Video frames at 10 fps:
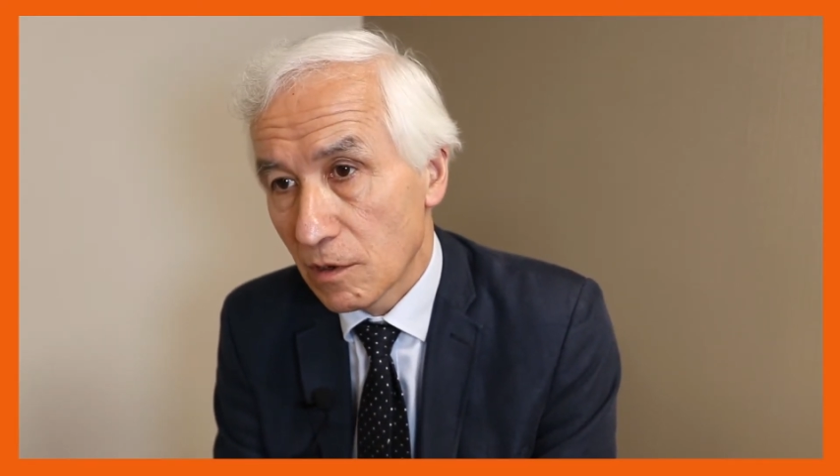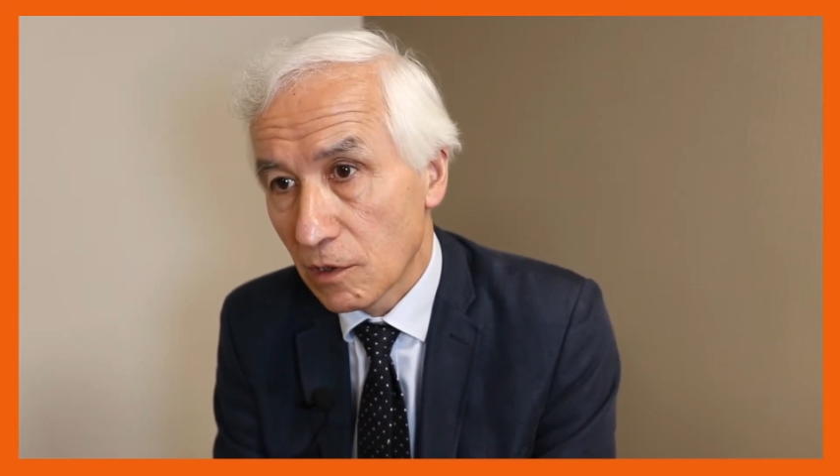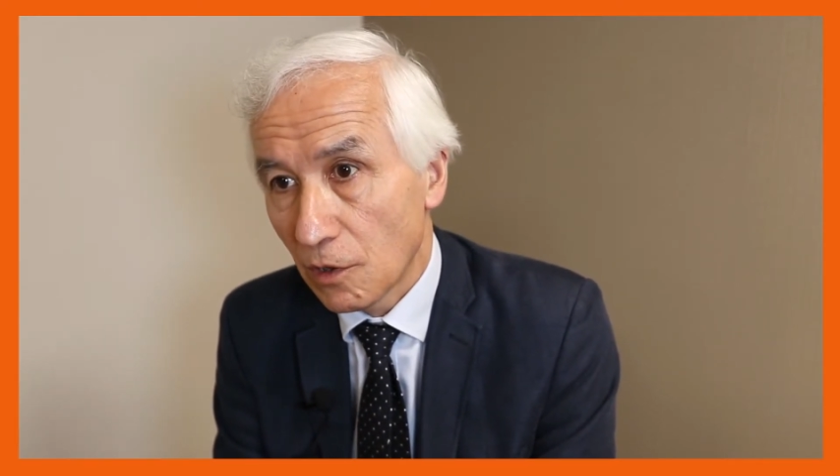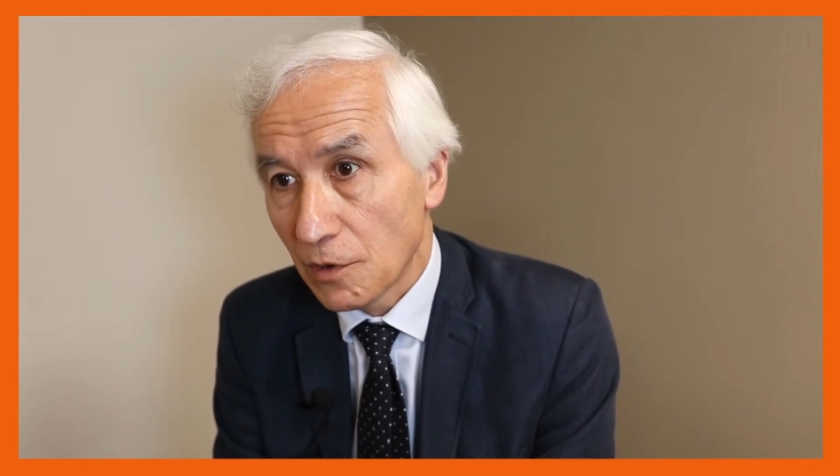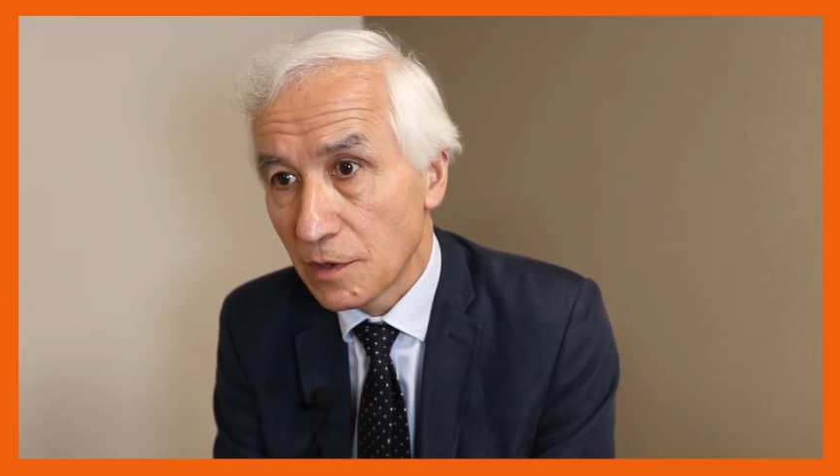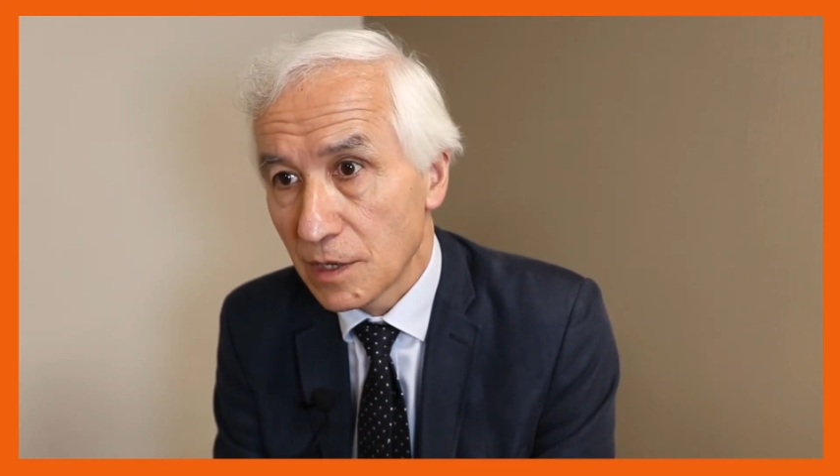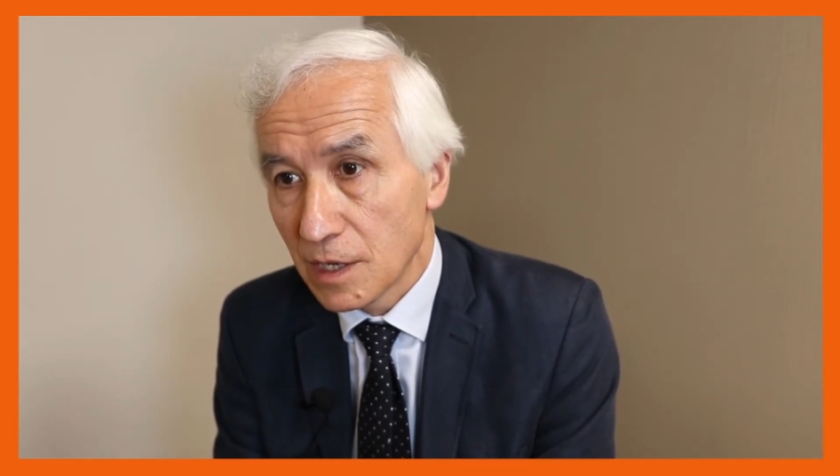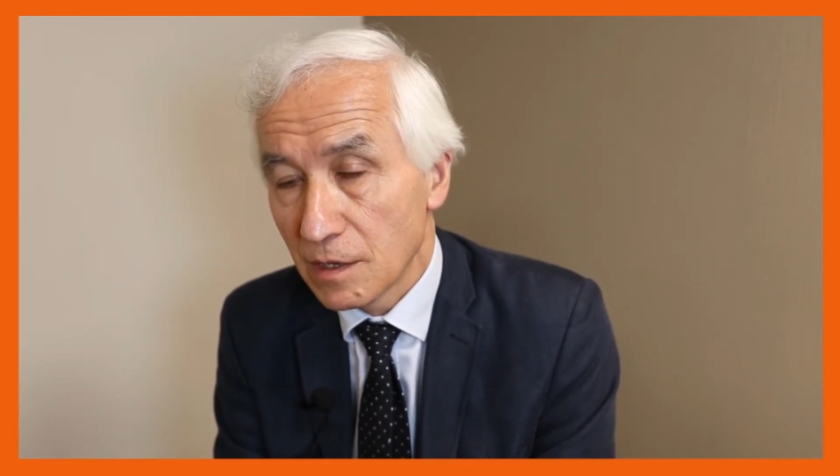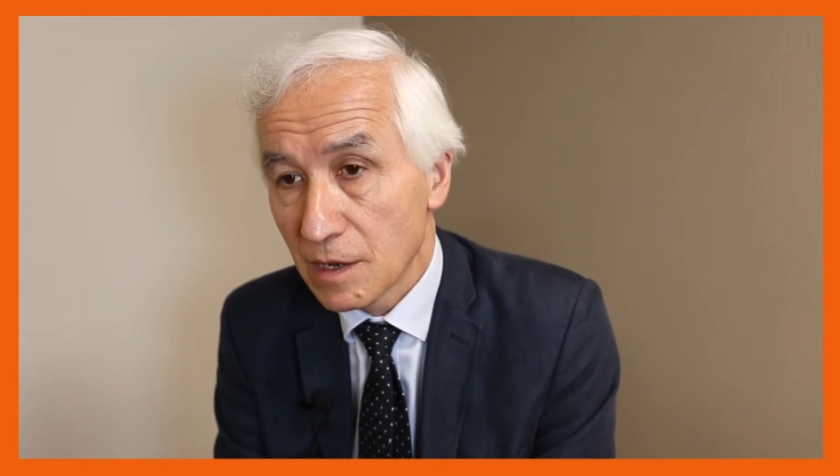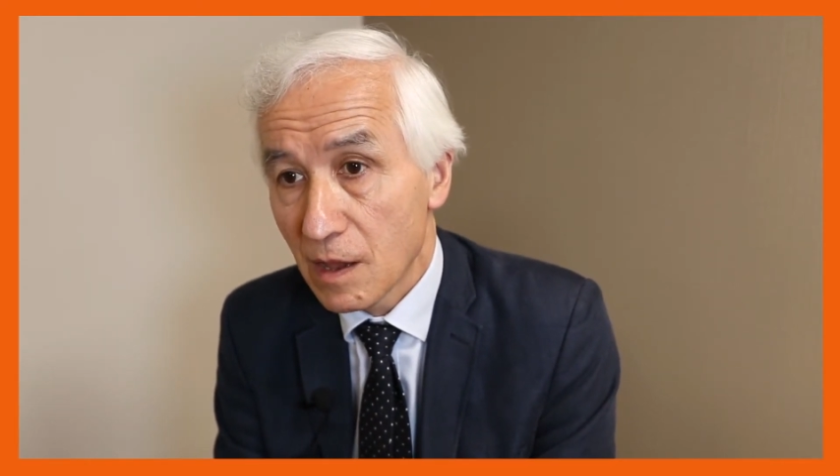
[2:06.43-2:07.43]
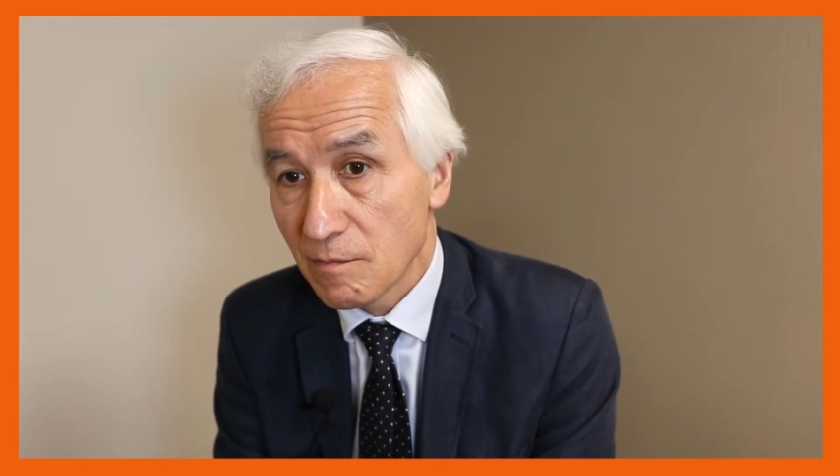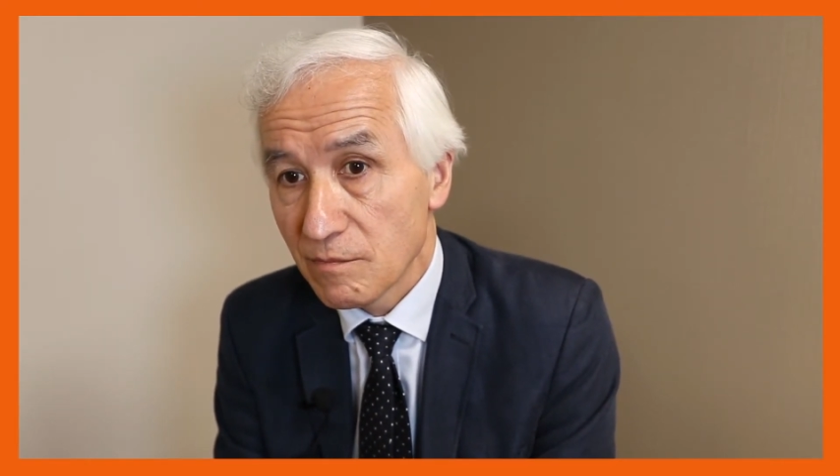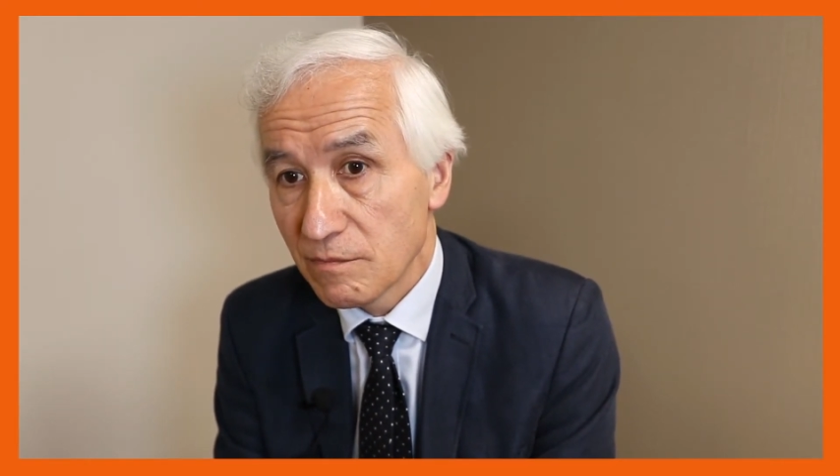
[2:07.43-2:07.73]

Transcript: clonidine. Now,